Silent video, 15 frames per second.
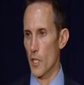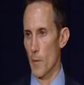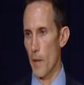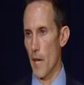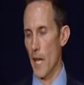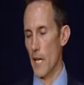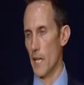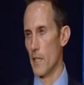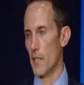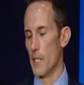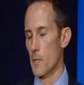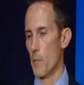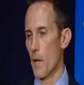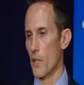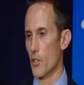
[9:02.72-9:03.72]
of the pain in
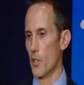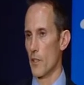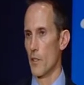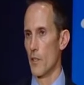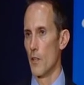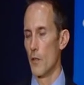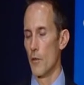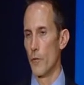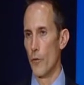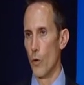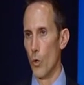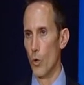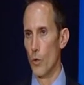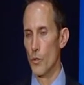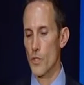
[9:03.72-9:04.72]
this budget
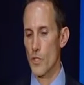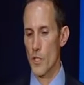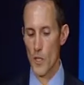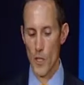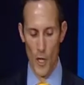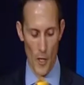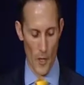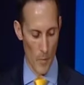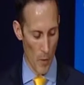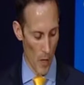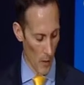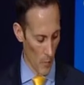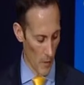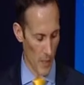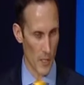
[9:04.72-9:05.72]
falls on the
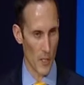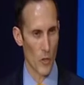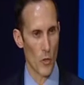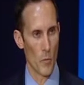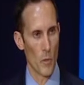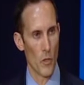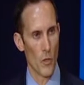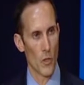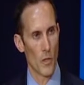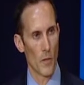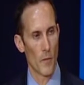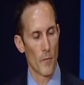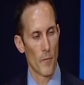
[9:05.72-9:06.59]
bottom of the distribution.